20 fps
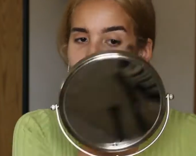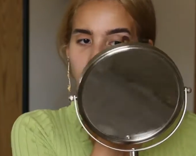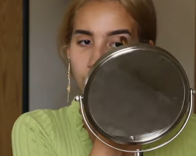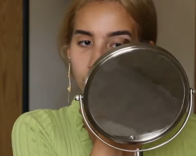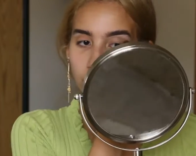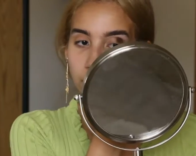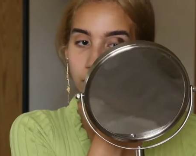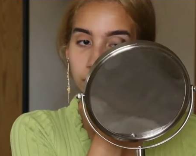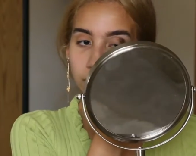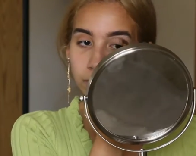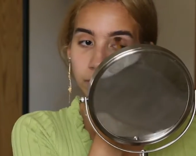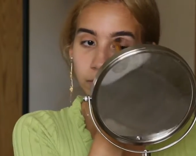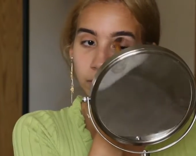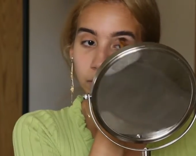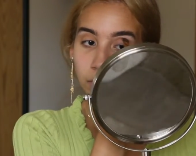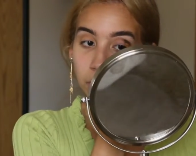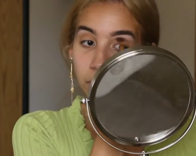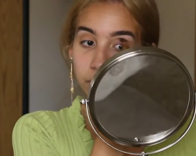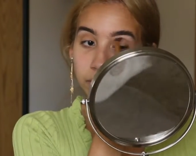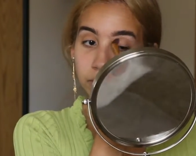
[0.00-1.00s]

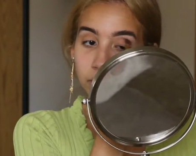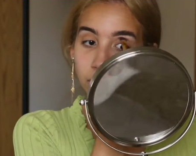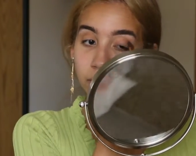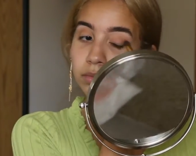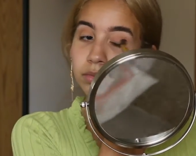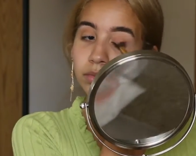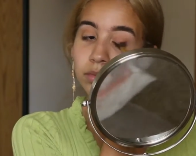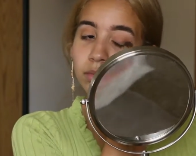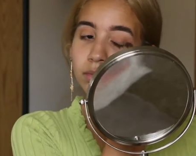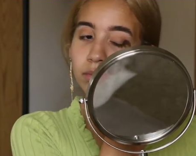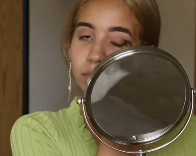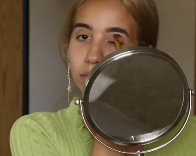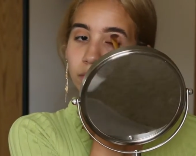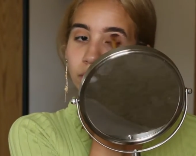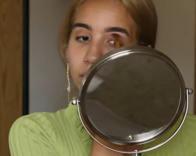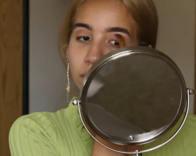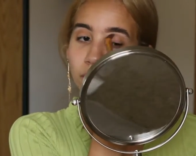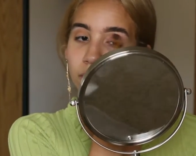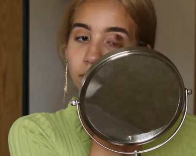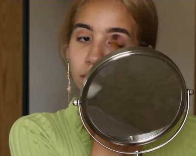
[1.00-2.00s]

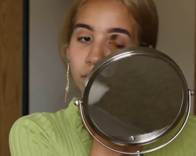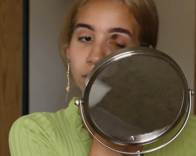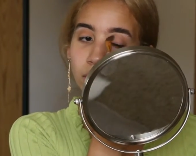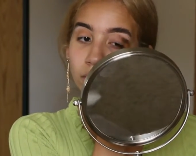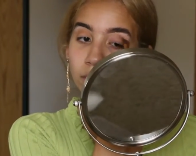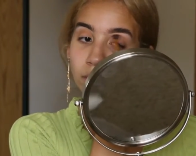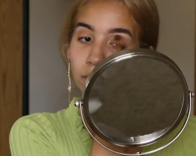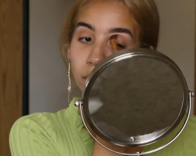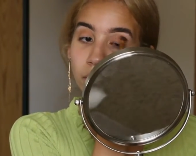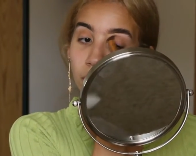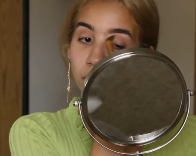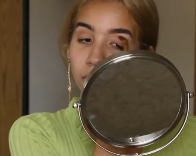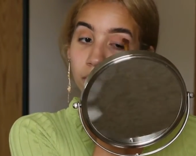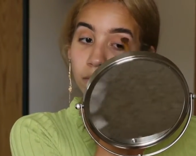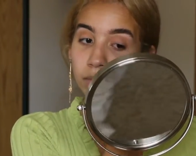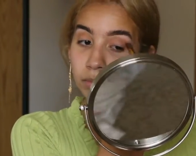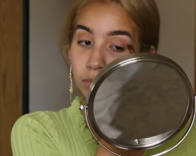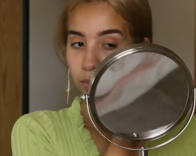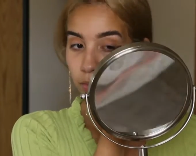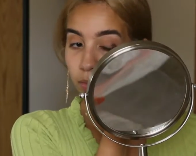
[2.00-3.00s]

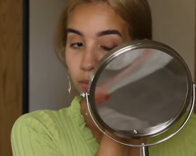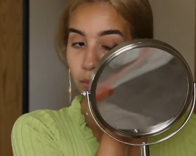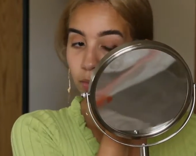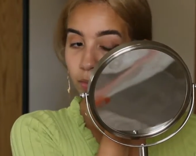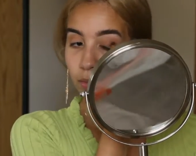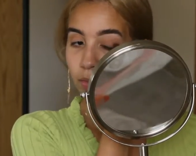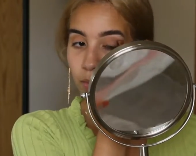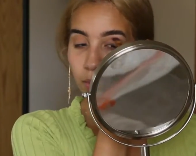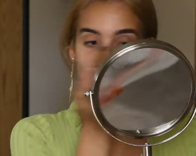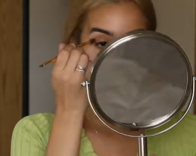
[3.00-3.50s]
Nothing is said.